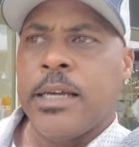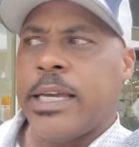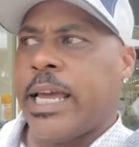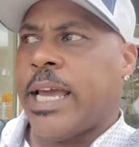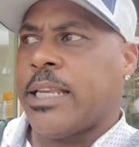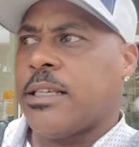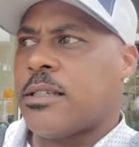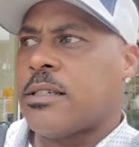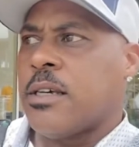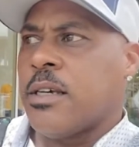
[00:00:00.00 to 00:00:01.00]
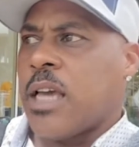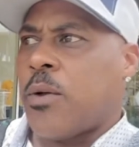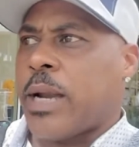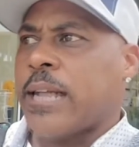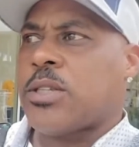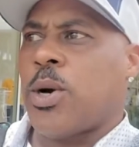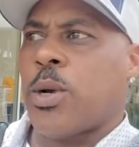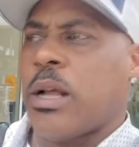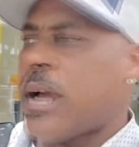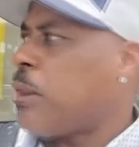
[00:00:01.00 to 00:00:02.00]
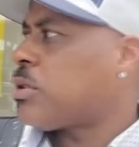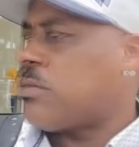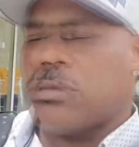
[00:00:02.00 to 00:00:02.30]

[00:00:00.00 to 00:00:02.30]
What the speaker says: in the 80s, and when I told her I was,